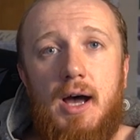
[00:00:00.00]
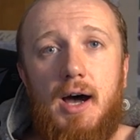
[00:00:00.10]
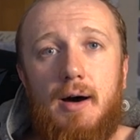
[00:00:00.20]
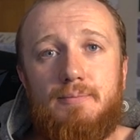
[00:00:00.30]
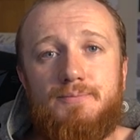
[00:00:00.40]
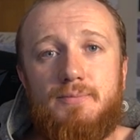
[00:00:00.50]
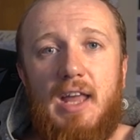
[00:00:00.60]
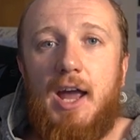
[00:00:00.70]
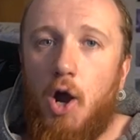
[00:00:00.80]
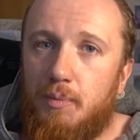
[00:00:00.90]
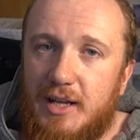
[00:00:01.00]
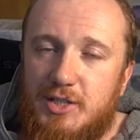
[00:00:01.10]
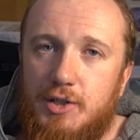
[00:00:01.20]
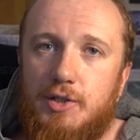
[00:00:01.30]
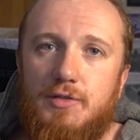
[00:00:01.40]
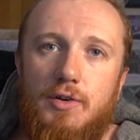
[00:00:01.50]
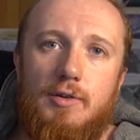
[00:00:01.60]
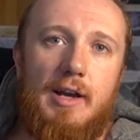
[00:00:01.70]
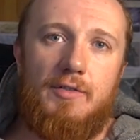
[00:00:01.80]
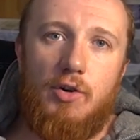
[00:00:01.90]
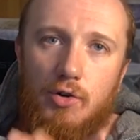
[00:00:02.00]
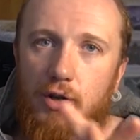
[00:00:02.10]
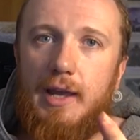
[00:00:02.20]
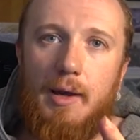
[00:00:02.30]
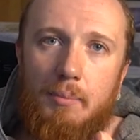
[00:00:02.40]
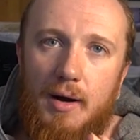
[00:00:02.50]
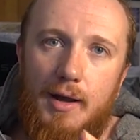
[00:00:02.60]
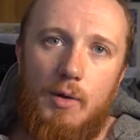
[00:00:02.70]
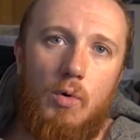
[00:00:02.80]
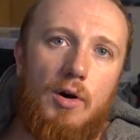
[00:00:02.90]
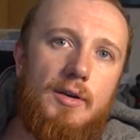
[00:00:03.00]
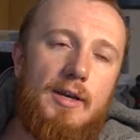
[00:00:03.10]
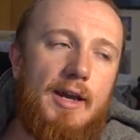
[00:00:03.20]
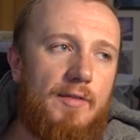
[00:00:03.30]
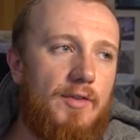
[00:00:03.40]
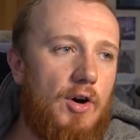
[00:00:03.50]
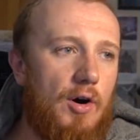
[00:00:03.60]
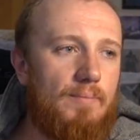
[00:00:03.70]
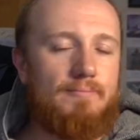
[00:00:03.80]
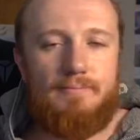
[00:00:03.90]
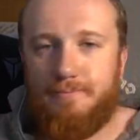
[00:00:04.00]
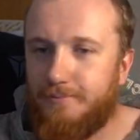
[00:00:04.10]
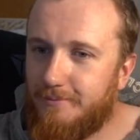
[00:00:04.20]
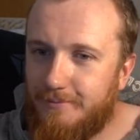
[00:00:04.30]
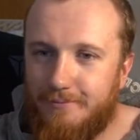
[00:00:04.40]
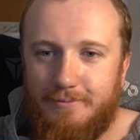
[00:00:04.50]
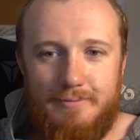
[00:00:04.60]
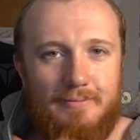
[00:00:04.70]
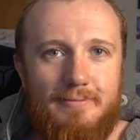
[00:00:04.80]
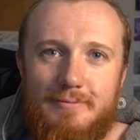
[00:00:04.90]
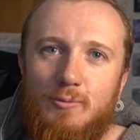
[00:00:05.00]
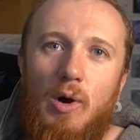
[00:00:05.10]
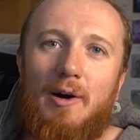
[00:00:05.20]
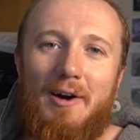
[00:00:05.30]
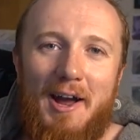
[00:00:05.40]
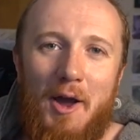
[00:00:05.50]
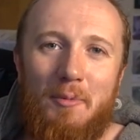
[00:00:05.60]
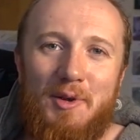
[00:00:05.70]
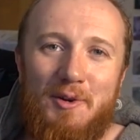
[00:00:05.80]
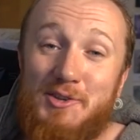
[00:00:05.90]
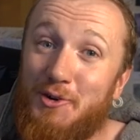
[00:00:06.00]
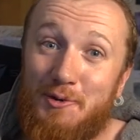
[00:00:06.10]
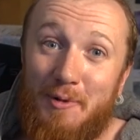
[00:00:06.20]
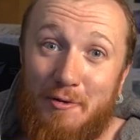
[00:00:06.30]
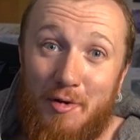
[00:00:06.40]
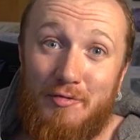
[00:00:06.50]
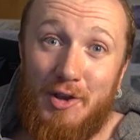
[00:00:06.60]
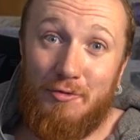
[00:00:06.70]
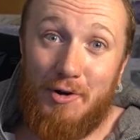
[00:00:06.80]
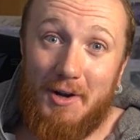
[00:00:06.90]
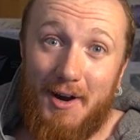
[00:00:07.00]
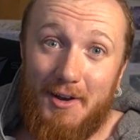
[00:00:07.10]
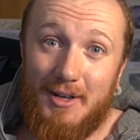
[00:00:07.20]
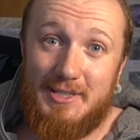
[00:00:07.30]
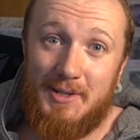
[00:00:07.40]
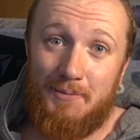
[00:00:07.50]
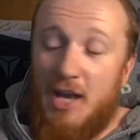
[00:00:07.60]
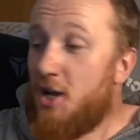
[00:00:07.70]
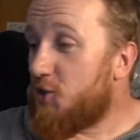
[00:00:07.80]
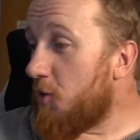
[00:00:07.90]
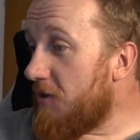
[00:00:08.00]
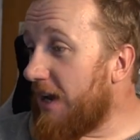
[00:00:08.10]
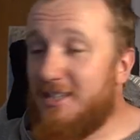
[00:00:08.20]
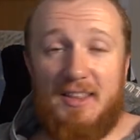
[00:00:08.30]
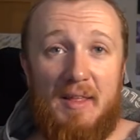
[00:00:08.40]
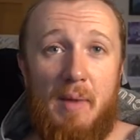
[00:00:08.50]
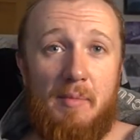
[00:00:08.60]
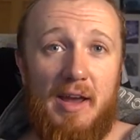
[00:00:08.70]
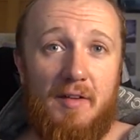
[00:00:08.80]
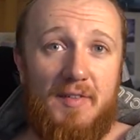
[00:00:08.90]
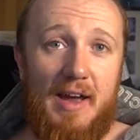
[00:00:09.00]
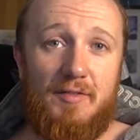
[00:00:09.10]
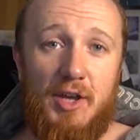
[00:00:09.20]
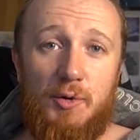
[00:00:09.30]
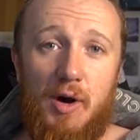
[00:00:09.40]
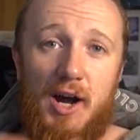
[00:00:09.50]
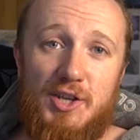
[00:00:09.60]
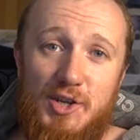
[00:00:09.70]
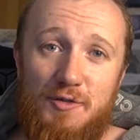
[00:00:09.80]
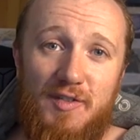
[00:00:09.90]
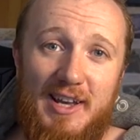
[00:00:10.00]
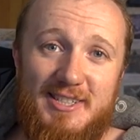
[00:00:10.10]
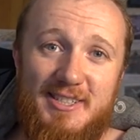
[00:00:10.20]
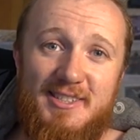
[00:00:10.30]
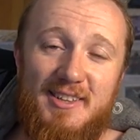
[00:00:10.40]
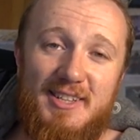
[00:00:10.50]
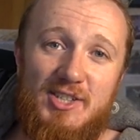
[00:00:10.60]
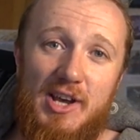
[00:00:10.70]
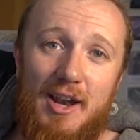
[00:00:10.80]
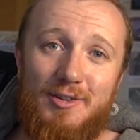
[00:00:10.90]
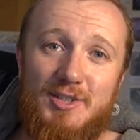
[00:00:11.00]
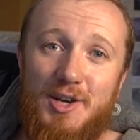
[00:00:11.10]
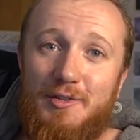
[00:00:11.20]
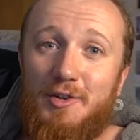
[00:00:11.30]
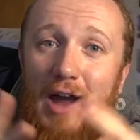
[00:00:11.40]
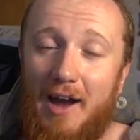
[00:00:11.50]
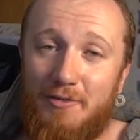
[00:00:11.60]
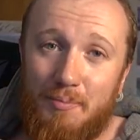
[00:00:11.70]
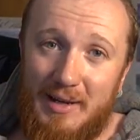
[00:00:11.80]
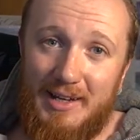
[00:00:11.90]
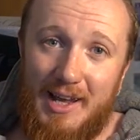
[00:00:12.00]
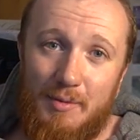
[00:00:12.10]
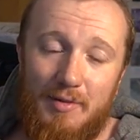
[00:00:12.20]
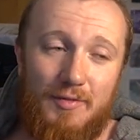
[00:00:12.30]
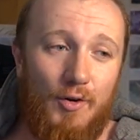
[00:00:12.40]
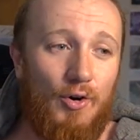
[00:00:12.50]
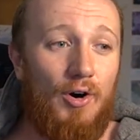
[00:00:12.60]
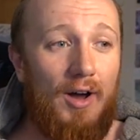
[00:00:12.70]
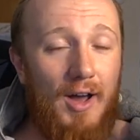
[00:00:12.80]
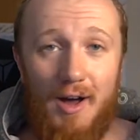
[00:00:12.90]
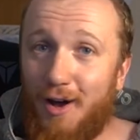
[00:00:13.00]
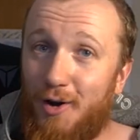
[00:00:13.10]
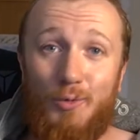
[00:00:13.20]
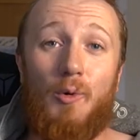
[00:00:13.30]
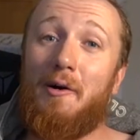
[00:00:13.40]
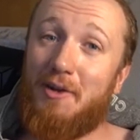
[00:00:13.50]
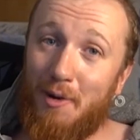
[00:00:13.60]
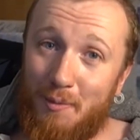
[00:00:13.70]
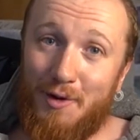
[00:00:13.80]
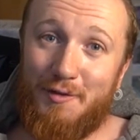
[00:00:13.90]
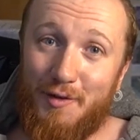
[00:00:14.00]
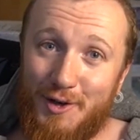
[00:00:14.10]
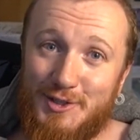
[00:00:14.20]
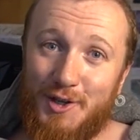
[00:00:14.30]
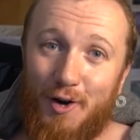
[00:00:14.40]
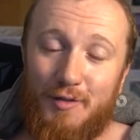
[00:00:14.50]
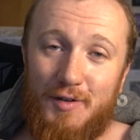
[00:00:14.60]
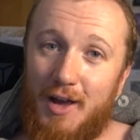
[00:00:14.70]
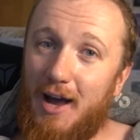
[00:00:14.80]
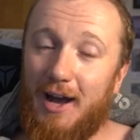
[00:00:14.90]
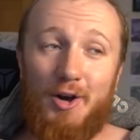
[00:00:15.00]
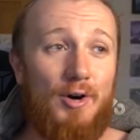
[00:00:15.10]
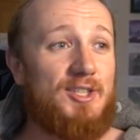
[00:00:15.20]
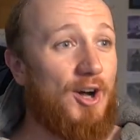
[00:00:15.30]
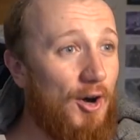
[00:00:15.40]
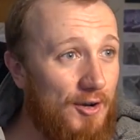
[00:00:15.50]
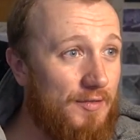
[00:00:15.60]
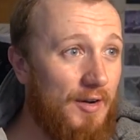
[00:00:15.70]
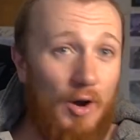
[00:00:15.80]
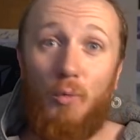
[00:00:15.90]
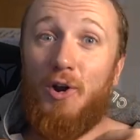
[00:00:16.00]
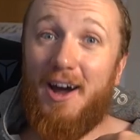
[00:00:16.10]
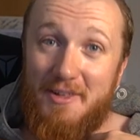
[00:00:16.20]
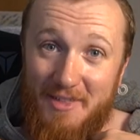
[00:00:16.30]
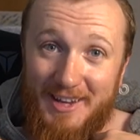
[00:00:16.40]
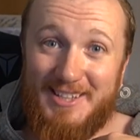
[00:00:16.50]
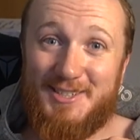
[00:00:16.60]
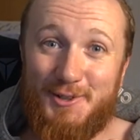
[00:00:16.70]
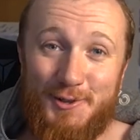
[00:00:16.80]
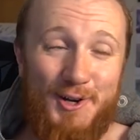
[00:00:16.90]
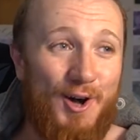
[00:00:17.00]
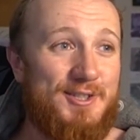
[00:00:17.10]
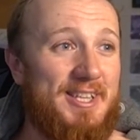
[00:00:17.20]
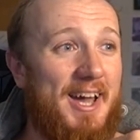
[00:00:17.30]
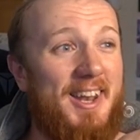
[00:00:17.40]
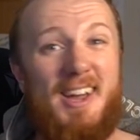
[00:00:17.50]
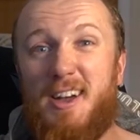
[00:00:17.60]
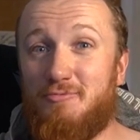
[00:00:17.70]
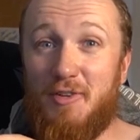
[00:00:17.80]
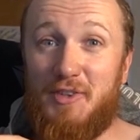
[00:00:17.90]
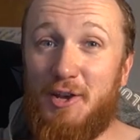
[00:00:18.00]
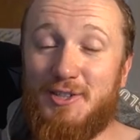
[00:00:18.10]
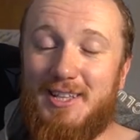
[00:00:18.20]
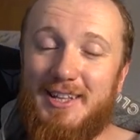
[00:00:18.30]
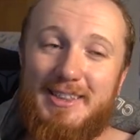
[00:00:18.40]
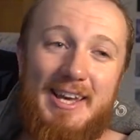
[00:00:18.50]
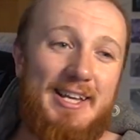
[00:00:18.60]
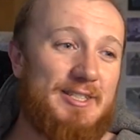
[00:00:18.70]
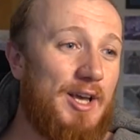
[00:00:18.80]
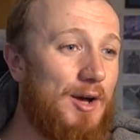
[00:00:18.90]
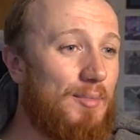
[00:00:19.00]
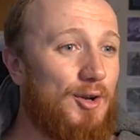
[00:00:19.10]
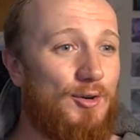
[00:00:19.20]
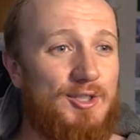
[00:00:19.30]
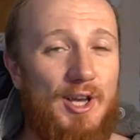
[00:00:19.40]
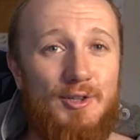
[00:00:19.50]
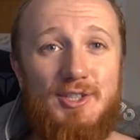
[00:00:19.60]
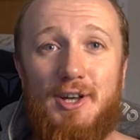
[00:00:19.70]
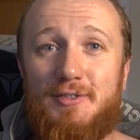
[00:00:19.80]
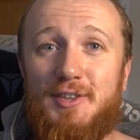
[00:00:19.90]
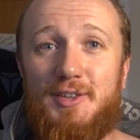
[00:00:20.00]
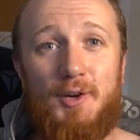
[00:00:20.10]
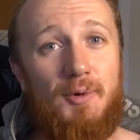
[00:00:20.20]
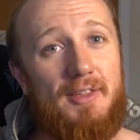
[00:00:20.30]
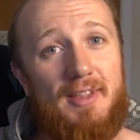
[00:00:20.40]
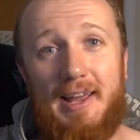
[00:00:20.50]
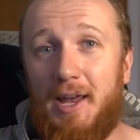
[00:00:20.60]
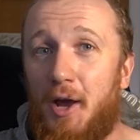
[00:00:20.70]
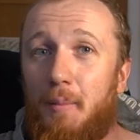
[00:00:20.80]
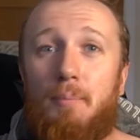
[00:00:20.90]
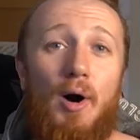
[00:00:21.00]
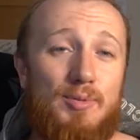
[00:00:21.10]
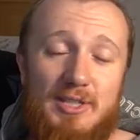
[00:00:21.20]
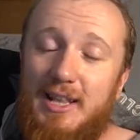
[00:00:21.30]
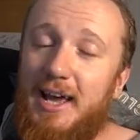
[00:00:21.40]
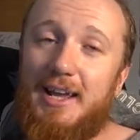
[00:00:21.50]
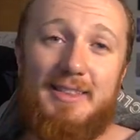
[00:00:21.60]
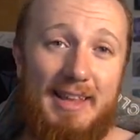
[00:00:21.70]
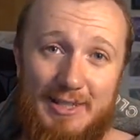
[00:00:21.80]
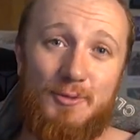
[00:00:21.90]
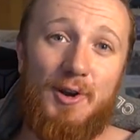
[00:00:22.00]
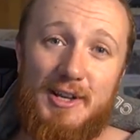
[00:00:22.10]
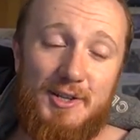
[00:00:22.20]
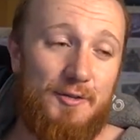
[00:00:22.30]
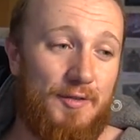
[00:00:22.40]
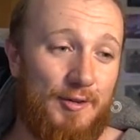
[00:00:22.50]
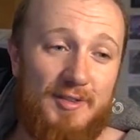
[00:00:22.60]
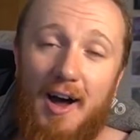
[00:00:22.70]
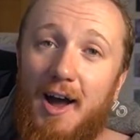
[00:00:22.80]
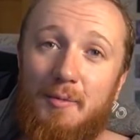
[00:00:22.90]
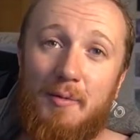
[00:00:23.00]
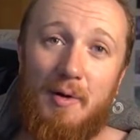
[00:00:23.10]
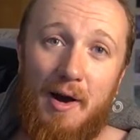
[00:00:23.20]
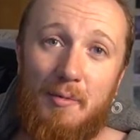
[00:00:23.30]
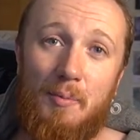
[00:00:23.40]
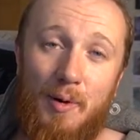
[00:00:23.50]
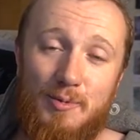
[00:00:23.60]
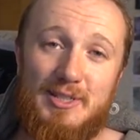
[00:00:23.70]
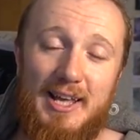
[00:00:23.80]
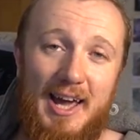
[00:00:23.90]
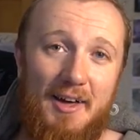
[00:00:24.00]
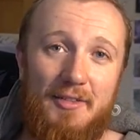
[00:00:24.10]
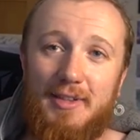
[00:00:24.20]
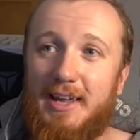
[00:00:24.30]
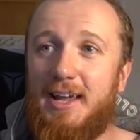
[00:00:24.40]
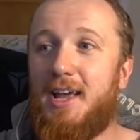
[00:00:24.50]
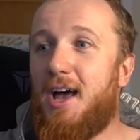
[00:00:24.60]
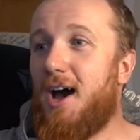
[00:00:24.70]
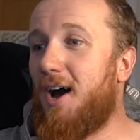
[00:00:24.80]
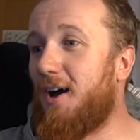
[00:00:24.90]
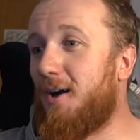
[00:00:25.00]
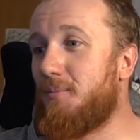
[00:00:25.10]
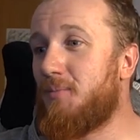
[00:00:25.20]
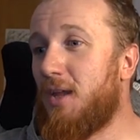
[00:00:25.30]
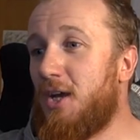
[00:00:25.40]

um, I hope that's useful if you're looking at buying one. If not, well, I hope you enjoyed my review regardless. So I realise that there may be a fair few uh, new faces to this channel, so if you haven't been here before, uh, welcome first off. I got a ton of what I think is cool content, reviews like this, but also stuff to do with like bobsleigh. That's what I do full time. I'm, I'm, a bobsleigh athlete. Um,